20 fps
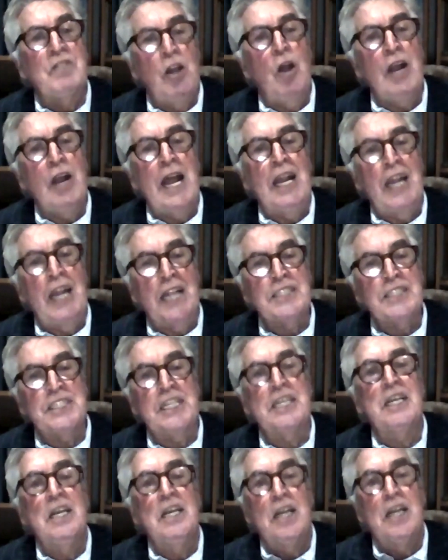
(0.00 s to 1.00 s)
long
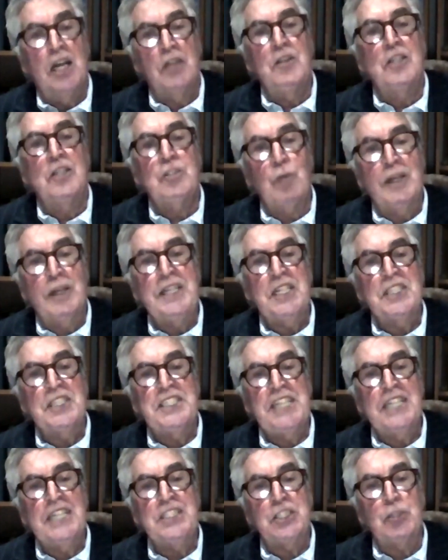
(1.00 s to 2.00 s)
Atlantic and the 20th
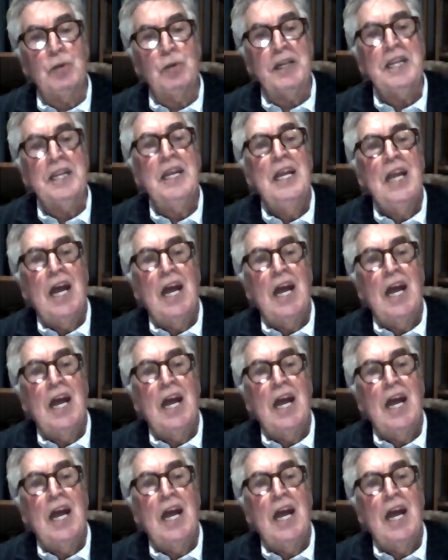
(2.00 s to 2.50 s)
century,